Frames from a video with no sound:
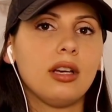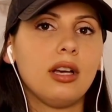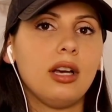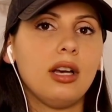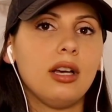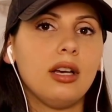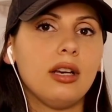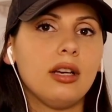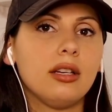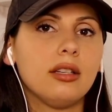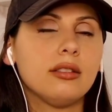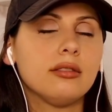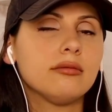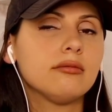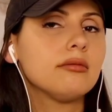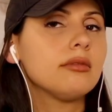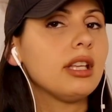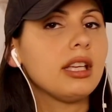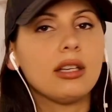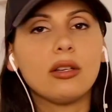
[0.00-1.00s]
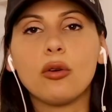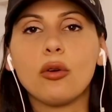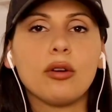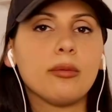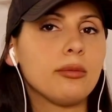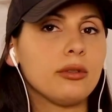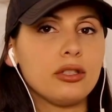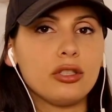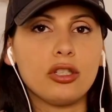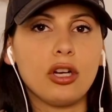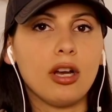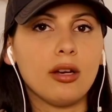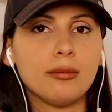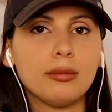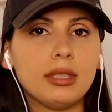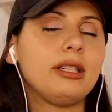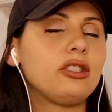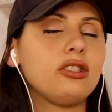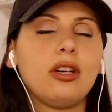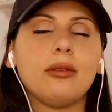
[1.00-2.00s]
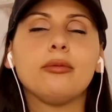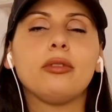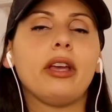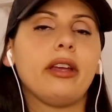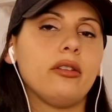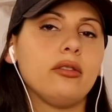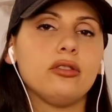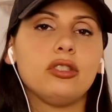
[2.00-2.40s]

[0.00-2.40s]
a corporate job. My job title